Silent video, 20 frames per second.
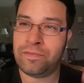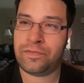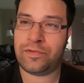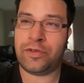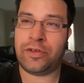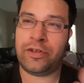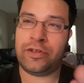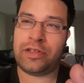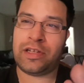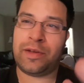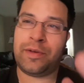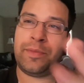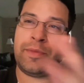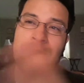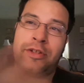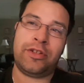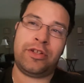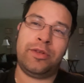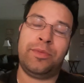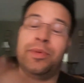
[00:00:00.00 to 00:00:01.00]
For entertainment,
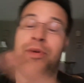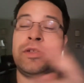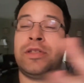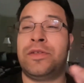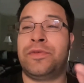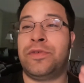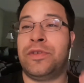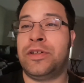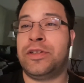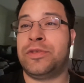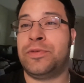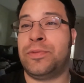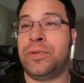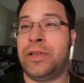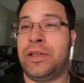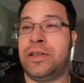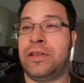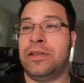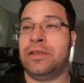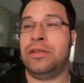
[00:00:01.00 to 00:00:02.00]
make sure you budget for each week.